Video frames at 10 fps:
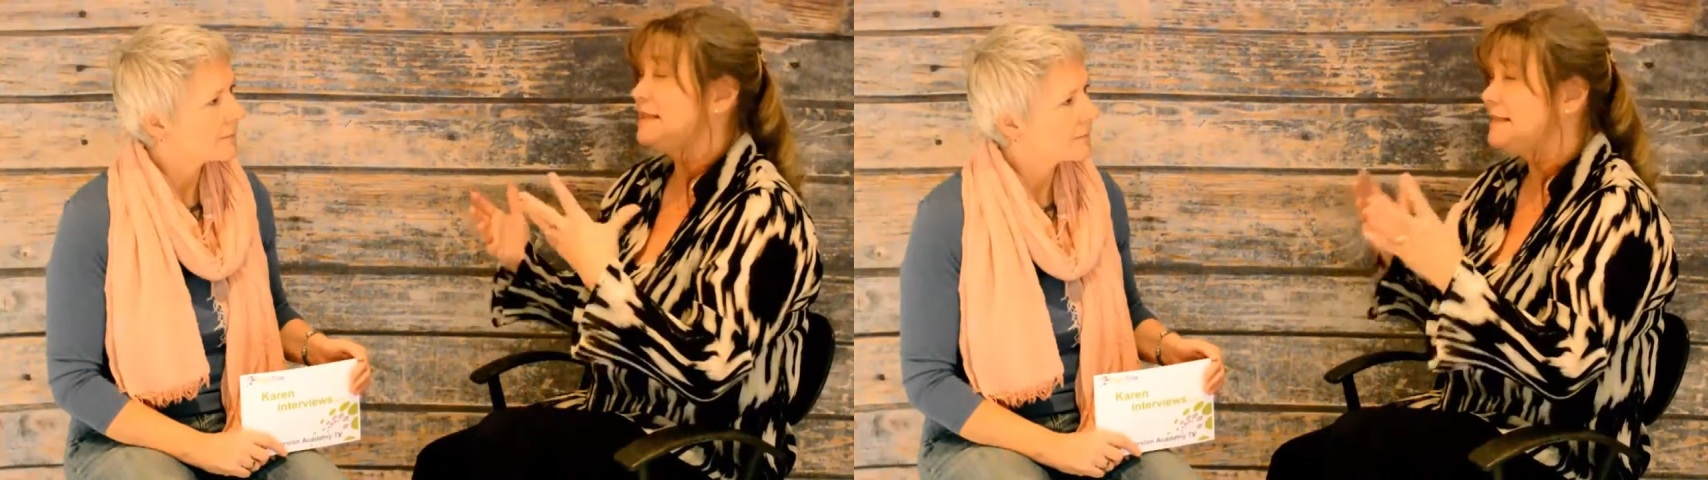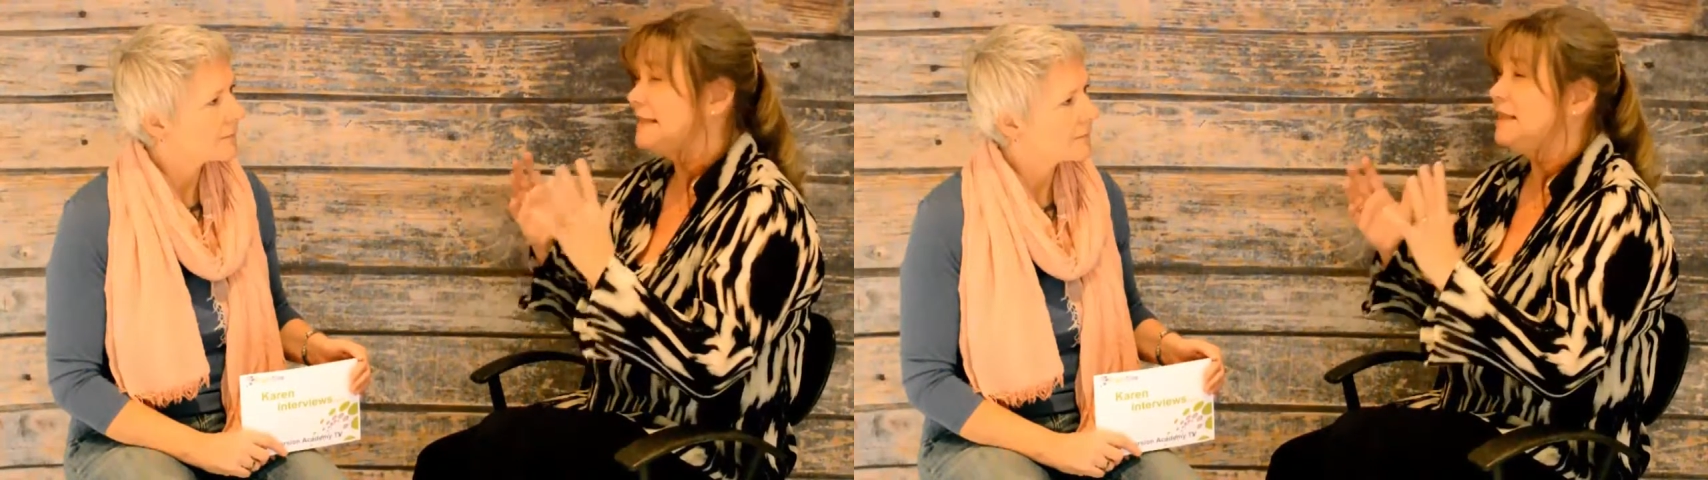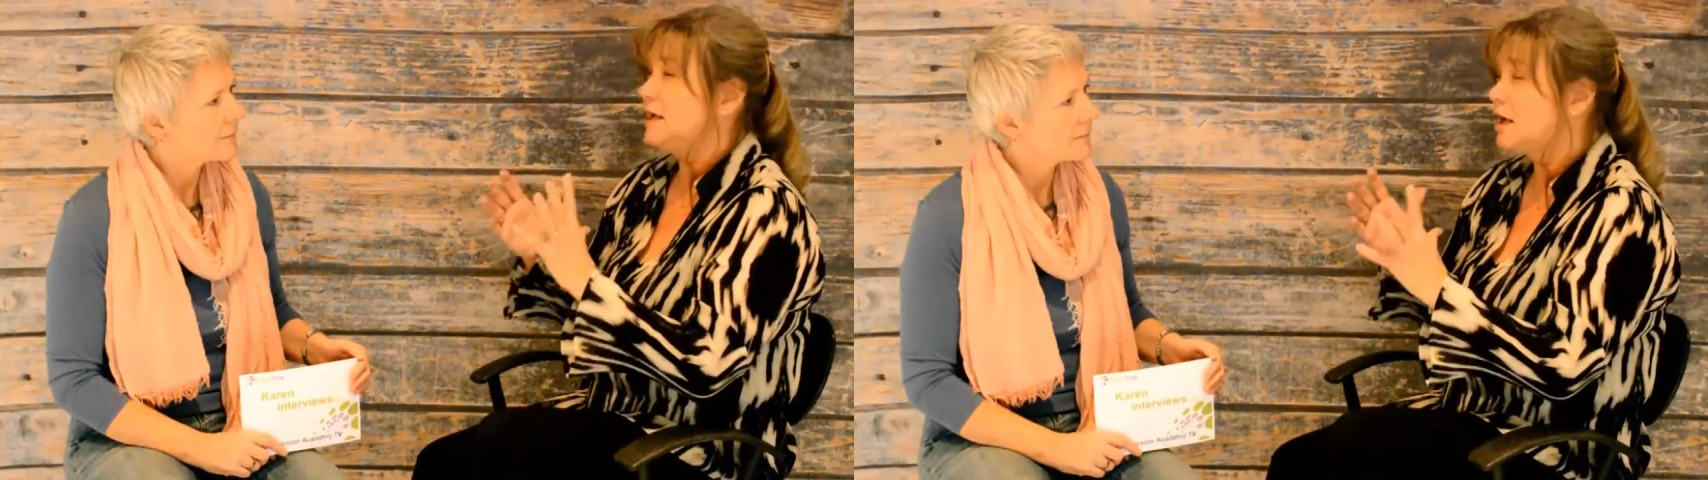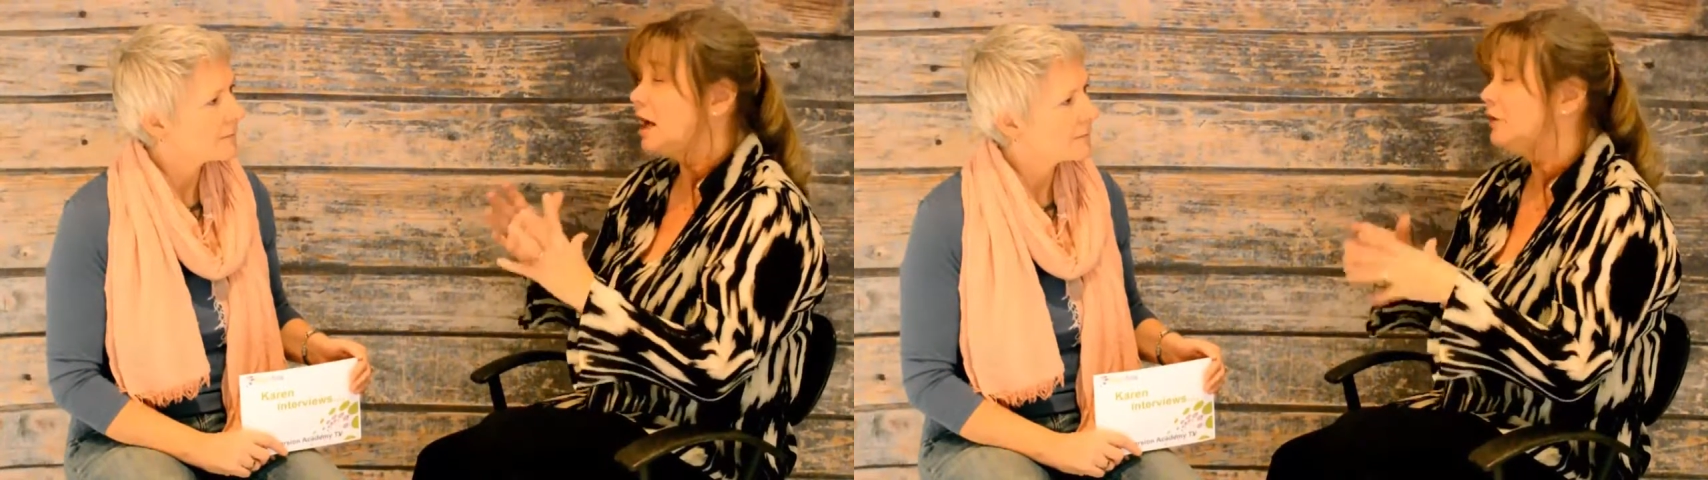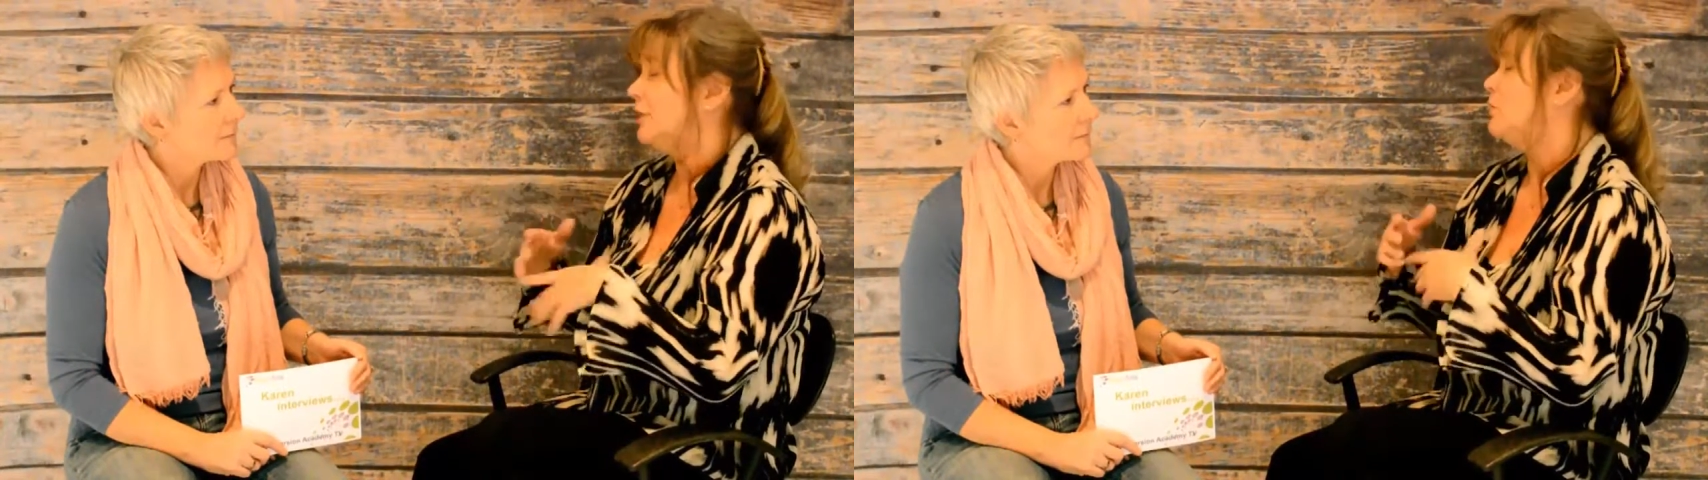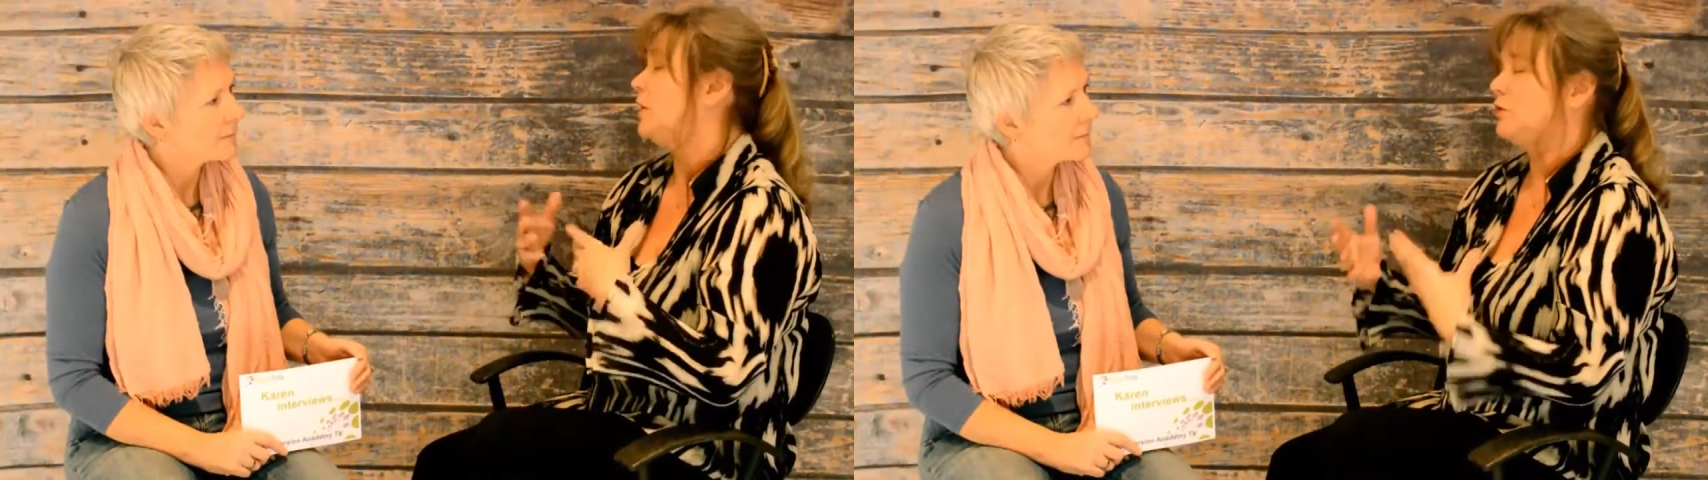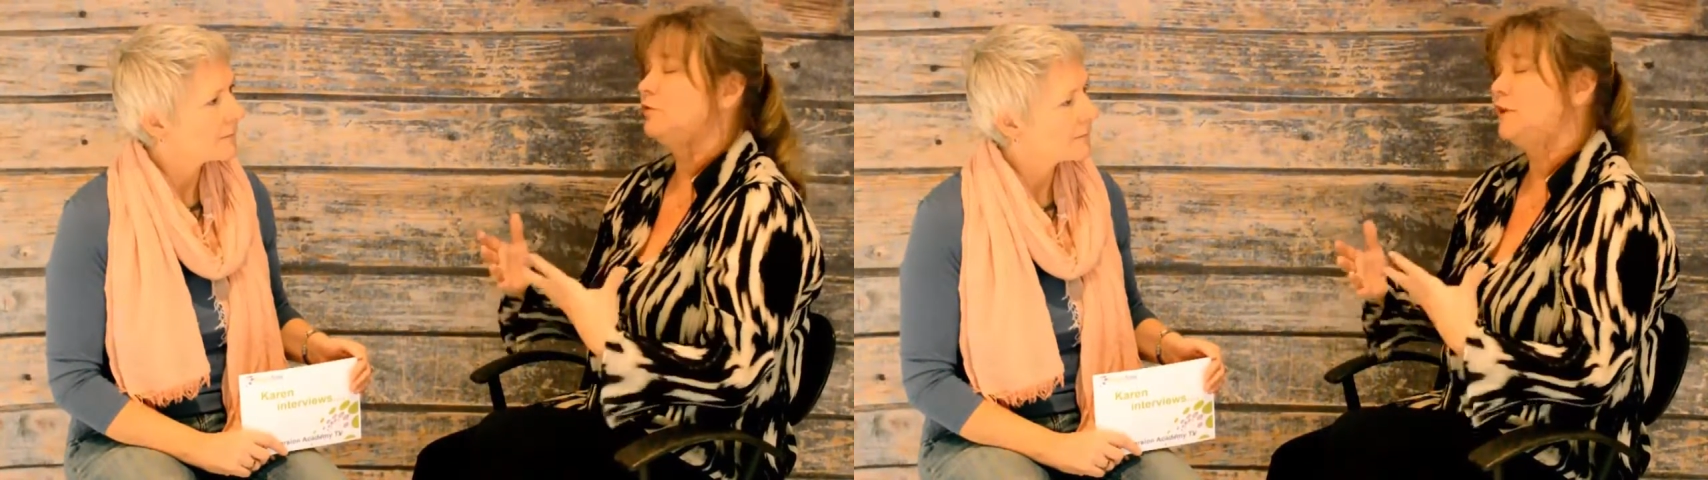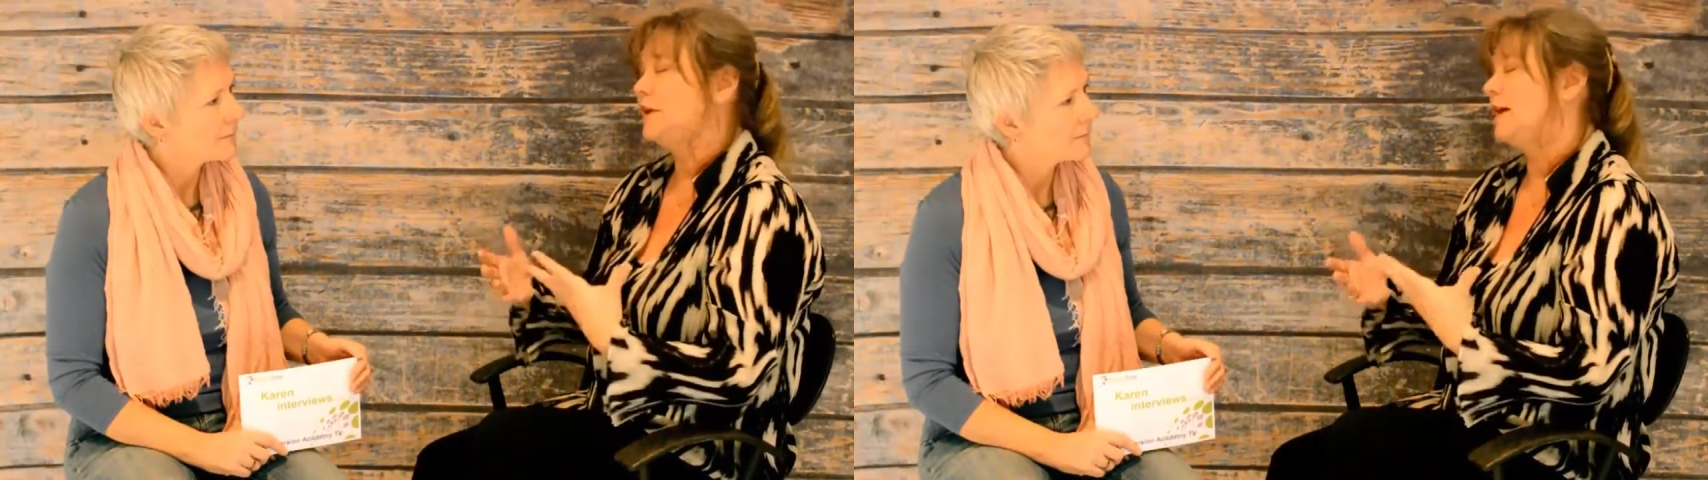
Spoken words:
see their colouring. Quite often I